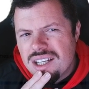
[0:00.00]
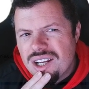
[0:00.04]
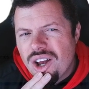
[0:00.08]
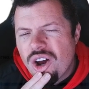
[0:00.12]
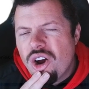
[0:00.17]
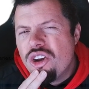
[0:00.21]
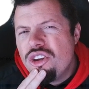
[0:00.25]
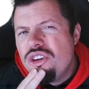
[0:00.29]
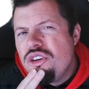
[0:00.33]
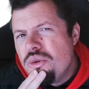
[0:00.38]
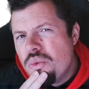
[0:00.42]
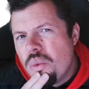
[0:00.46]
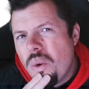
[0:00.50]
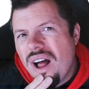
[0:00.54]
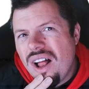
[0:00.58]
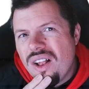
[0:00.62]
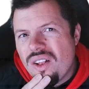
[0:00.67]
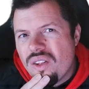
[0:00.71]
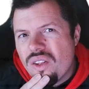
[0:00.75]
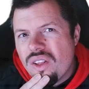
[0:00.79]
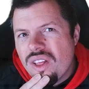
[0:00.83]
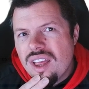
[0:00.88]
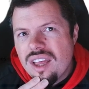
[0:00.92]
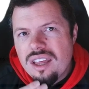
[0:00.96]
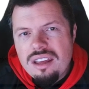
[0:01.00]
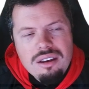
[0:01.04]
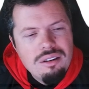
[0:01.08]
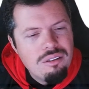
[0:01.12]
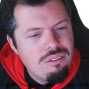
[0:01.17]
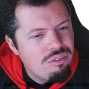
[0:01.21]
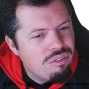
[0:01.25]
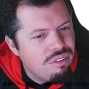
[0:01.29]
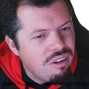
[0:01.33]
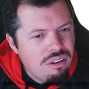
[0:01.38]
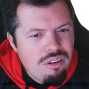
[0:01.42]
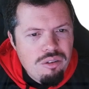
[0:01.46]
Are you well?
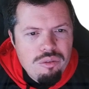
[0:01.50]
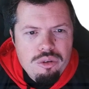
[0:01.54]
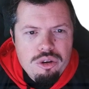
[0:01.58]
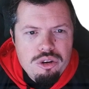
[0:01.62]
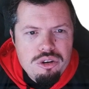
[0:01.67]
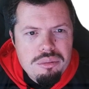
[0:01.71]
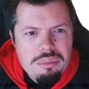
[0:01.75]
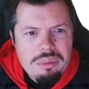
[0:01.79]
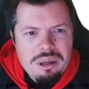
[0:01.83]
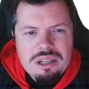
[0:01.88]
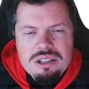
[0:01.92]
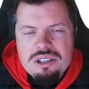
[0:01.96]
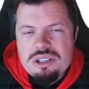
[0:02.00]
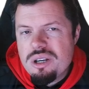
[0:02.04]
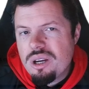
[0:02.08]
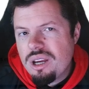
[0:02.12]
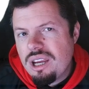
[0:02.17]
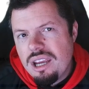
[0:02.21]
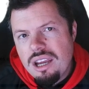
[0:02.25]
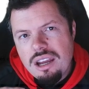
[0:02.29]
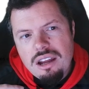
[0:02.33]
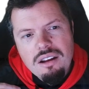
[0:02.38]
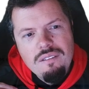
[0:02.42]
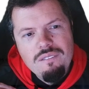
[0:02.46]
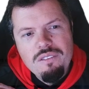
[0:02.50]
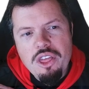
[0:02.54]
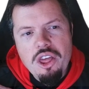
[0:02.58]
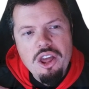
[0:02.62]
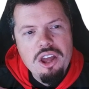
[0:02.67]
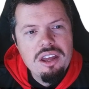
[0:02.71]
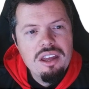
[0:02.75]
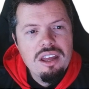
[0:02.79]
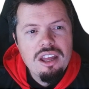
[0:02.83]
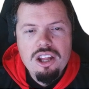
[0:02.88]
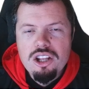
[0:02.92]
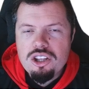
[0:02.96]
Very rudimentary,
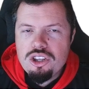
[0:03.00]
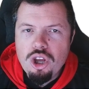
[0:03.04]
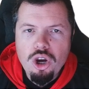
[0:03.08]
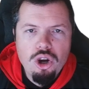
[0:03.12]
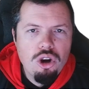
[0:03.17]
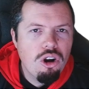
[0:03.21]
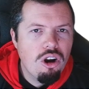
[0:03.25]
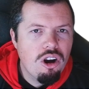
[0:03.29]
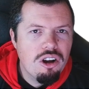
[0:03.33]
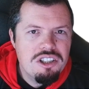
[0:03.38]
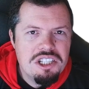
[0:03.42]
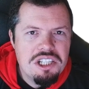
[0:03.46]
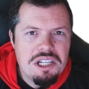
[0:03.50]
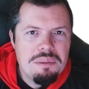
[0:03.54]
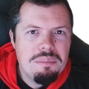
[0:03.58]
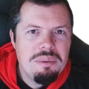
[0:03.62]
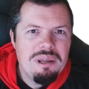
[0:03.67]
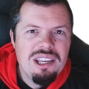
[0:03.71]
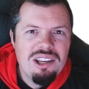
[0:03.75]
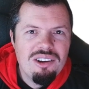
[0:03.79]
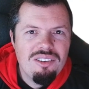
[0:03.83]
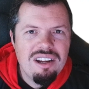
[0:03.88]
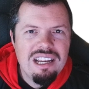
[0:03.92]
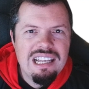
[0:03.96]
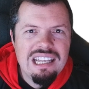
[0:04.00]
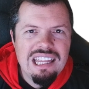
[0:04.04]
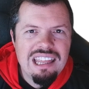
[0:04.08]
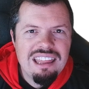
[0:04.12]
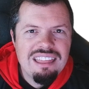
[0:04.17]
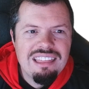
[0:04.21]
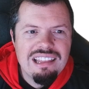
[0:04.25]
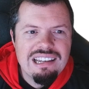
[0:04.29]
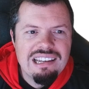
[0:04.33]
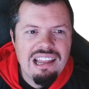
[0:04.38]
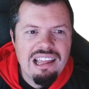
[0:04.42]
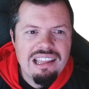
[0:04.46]
no RGB or
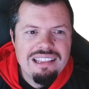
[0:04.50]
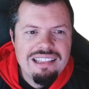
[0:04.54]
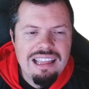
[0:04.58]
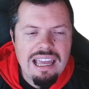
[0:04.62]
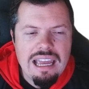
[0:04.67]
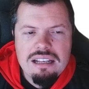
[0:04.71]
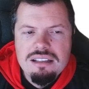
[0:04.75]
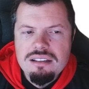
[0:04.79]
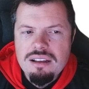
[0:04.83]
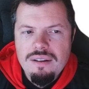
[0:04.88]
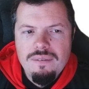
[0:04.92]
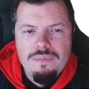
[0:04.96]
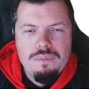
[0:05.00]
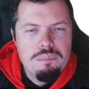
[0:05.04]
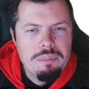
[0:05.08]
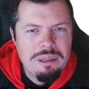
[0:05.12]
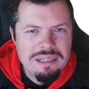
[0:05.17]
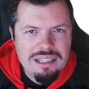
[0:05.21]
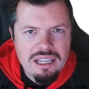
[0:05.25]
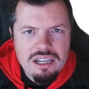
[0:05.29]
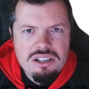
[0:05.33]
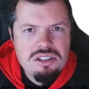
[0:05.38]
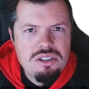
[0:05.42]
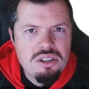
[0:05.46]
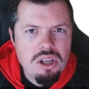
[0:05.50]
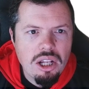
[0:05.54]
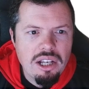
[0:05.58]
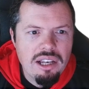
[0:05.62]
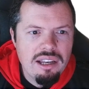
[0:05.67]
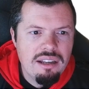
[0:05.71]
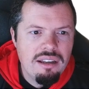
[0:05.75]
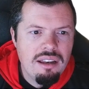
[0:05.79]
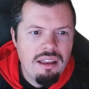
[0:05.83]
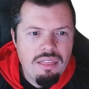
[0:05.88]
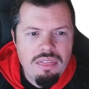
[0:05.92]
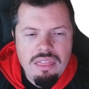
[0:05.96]
anything like that, but they're
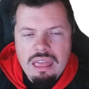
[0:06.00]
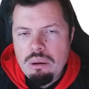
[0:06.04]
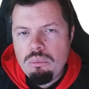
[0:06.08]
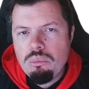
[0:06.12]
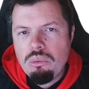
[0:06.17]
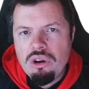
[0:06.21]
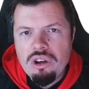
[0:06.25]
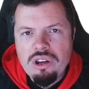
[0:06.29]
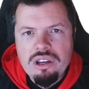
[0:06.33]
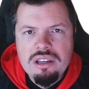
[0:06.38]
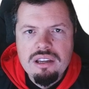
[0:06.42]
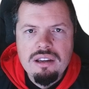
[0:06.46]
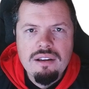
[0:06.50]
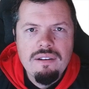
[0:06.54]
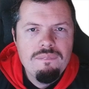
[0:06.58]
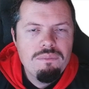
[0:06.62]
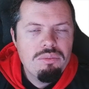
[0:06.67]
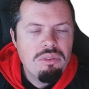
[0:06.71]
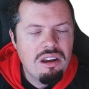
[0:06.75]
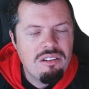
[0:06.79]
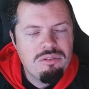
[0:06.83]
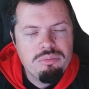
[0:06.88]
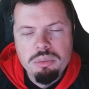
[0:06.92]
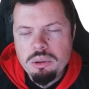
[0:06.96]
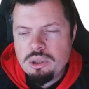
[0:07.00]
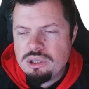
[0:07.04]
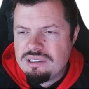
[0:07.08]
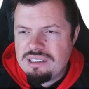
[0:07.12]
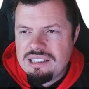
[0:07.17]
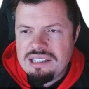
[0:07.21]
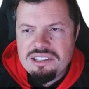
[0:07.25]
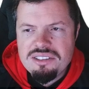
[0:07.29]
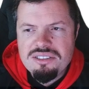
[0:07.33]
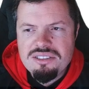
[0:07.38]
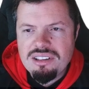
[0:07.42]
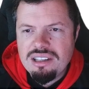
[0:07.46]
solid, they work. I've put
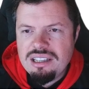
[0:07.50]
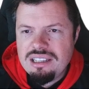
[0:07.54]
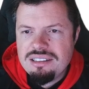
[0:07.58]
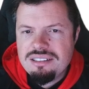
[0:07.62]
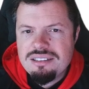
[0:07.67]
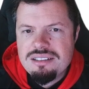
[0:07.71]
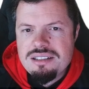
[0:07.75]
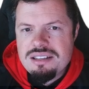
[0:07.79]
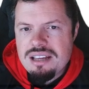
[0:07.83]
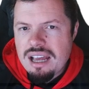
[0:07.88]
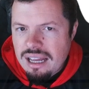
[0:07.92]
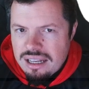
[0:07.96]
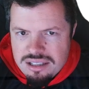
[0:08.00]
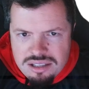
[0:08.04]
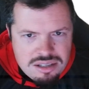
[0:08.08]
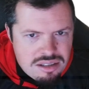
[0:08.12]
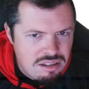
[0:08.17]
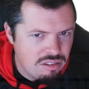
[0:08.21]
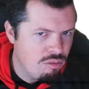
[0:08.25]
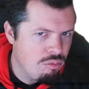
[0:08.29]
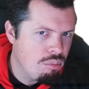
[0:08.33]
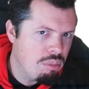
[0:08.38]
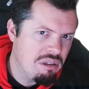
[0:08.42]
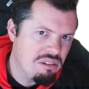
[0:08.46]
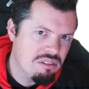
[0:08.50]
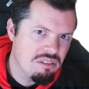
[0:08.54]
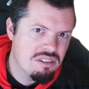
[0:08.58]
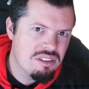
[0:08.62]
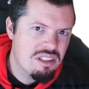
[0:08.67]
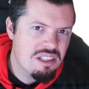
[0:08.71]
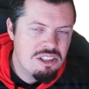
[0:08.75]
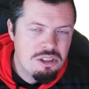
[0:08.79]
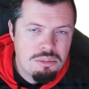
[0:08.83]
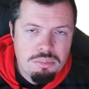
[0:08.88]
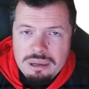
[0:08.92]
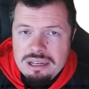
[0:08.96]
these in tons of builds,
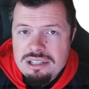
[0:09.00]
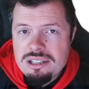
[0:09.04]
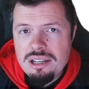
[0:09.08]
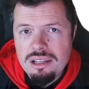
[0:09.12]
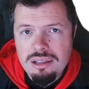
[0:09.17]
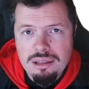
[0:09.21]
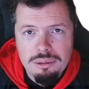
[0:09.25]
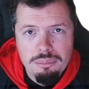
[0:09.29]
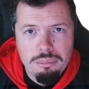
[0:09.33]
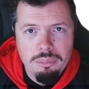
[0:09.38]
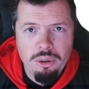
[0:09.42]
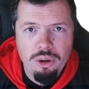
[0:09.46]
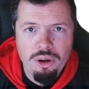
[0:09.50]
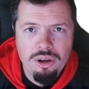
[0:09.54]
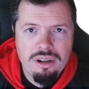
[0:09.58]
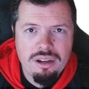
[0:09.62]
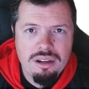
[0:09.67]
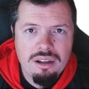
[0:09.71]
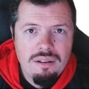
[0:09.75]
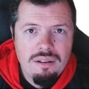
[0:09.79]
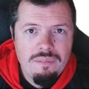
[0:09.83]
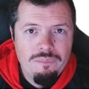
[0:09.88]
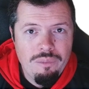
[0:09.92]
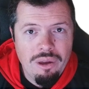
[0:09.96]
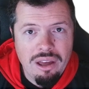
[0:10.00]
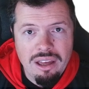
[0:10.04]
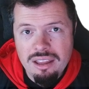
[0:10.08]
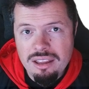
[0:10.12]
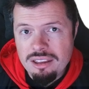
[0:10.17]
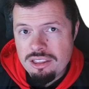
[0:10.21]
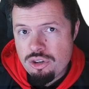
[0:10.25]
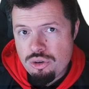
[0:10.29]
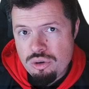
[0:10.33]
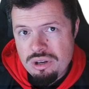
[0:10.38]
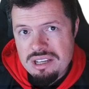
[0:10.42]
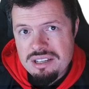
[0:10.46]
especially the Merc
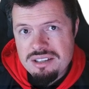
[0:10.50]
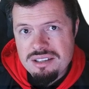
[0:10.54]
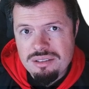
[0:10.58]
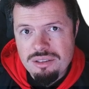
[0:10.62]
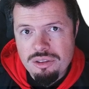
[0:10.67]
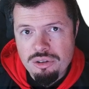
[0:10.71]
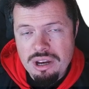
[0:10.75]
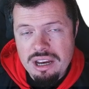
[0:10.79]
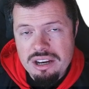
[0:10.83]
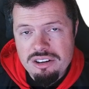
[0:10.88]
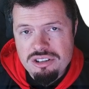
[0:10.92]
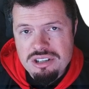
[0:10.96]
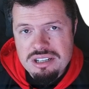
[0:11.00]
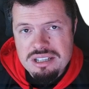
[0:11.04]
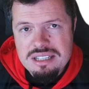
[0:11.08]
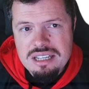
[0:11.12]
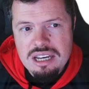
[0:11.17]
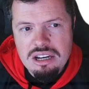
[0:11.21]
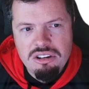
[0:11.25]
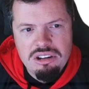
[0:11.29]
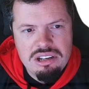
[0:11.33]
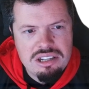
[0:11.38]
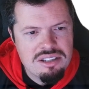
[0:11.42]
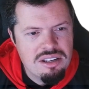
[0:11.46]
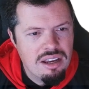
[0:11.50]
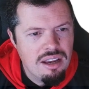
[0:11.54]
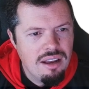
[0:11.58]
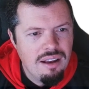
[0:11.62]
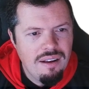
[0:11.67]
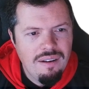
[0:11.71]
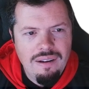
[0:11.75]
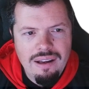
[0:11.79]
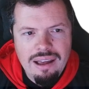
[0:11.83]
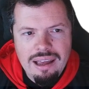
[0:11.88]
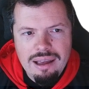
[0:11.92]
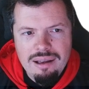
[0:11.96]
300 series.
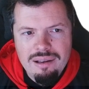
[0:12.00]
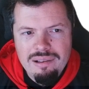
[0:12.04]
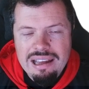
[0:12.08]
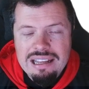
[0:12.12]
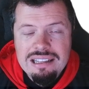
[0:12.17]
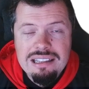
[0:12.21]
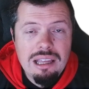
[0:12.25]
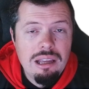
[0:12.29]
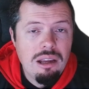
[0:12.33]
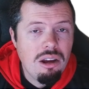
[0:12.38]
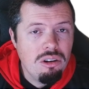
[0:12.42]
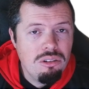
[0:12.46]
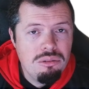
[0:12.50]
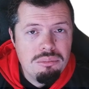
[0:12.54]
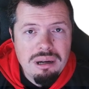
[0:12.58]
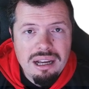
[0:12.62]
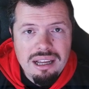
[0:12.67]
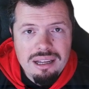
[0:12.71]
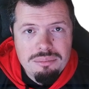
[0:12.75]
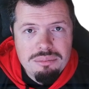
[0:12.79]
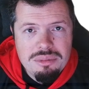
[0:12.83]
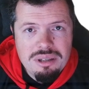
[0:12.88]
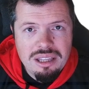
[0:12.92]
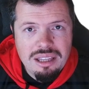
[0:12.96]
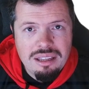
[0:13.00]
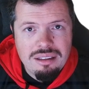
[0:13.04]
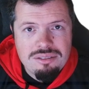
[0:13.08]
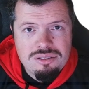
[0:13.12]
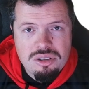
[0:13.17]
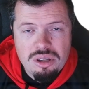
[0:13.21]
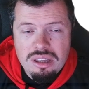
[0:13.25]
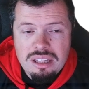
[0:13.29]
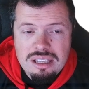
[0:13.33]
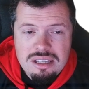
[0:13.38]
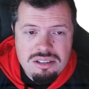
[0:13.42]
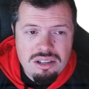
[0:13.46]
And they owned by AMD, so
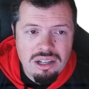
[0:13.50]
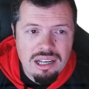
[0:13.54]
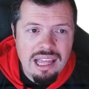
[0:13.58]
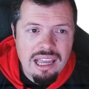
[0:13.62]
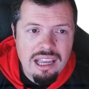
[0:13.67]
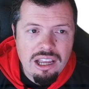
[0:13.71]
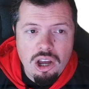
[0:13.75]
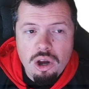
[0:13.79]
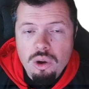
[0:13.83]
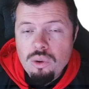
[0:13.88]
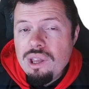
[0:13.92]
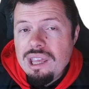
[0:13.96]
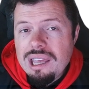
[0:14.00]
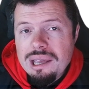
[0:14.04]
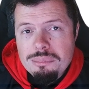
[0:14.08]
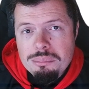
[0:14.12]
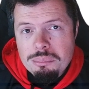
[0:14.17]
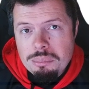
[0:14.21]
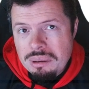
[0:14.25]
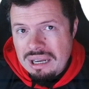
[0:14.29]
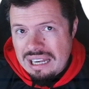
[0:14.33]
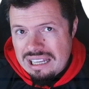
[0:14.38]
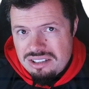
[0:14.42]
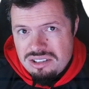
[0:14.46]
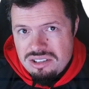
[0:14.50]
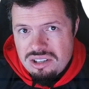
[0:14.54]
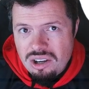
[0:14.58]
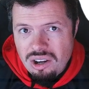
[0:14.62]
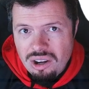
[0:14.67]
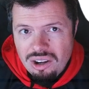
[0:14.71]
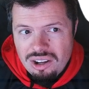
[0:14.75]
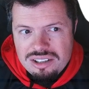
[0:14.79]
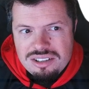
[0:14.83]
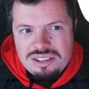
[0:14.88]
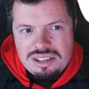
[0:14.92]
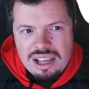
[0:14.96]
these are like OEM Plus
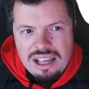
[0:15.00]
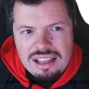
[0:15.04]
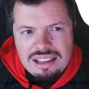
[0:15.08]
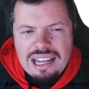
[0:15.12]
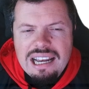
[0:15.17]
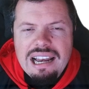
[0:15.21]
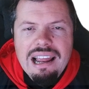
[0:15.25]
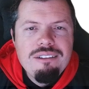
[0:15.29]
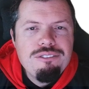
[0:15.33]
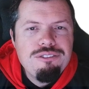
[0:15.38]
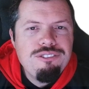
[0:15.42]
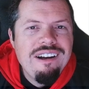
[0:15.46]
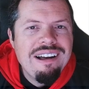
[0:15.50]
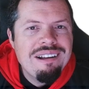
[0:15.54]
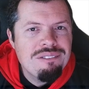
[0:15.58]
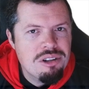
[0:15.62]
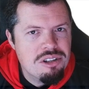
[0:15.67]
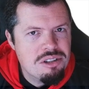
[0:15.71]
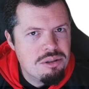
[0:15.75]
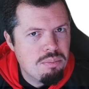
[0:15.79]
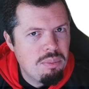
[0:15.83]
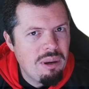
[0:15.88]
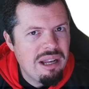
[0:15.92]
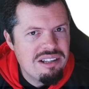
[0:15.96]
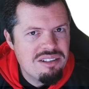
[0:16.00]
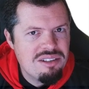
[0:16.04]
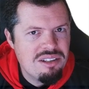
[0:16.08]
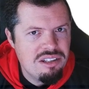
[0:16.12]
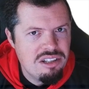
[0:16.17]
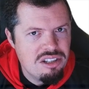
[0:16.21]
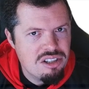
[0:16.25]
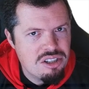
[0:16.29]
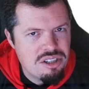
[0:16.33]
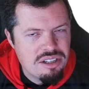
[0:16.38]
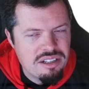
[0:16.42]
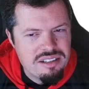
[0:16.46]
cards. They're like Founders Plus
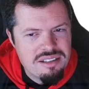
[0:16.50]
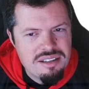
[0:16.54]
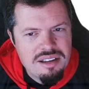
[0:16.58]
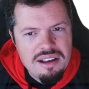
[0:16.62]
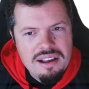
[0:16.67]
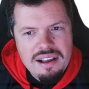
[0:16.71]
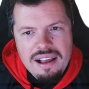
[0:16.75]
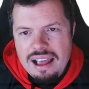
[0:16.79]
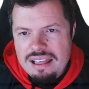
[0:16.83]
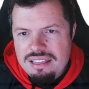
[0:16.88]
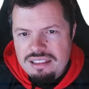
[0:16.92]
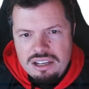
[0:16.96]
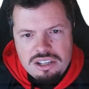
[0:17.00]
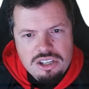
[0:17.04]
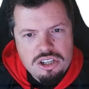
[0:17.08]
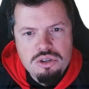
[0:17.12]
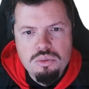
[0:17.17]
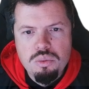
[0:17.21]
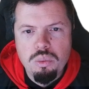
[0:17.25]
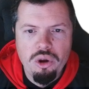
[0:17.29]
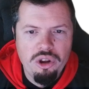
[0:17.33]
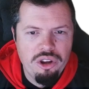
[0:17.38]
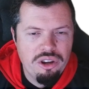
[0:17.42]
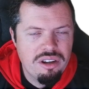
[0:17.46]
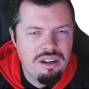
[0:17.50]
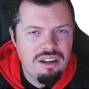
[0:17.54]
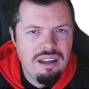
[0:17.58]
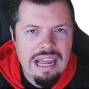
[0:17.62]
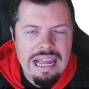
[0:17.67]
editions, and they just work.